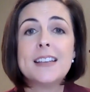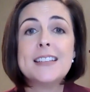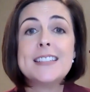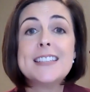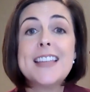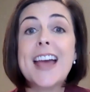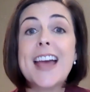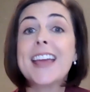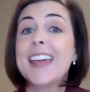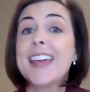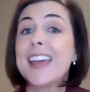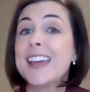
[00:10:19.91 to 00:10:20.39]

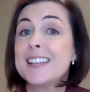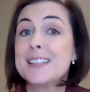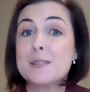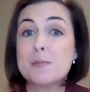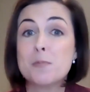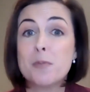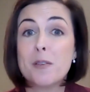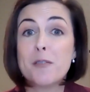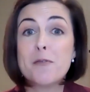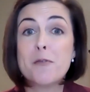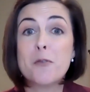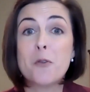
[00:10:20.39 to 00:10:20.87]
decades
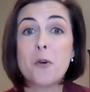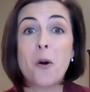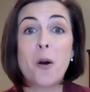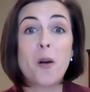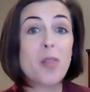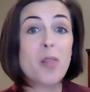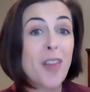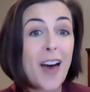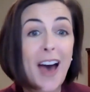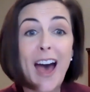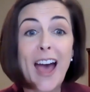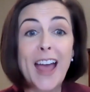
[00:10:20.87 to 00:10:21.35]
before
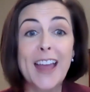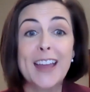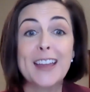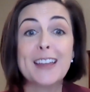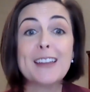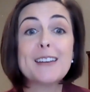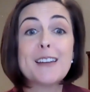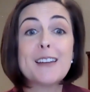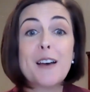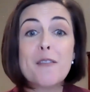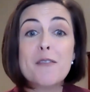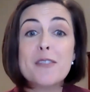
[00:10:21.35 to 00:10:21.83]
the
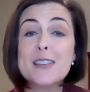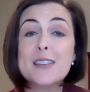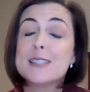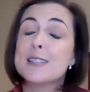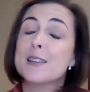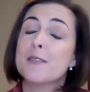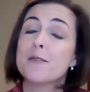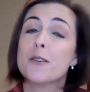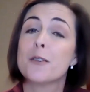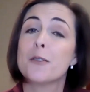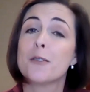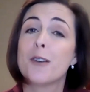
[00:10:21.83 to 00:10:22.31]
height of the
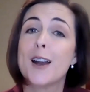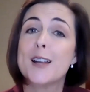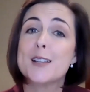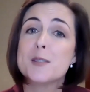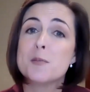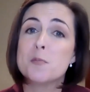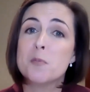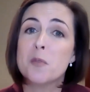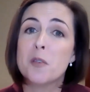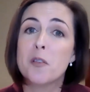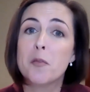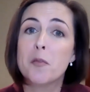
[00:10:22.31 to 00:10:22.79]
civil
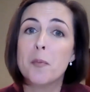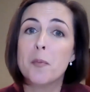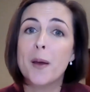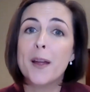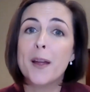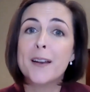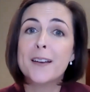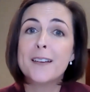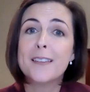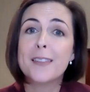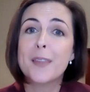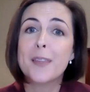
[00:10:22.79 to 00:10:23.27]
rights
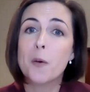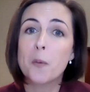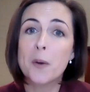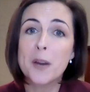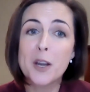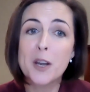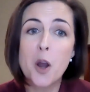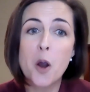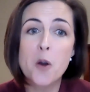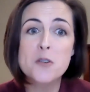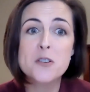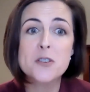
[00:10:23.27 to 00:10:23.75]
movement that we
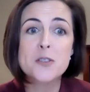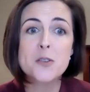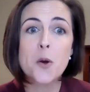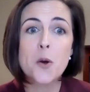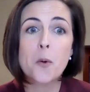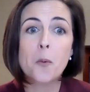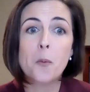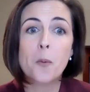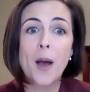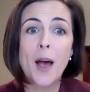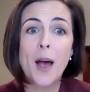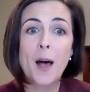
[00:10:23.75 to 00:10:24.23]
know
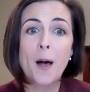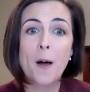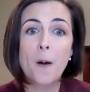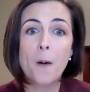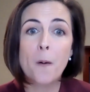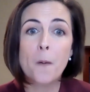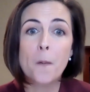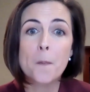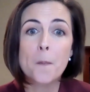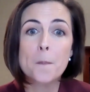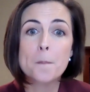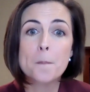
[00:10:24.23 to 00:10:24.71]
so
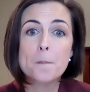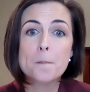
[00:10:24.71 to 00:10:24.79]
well.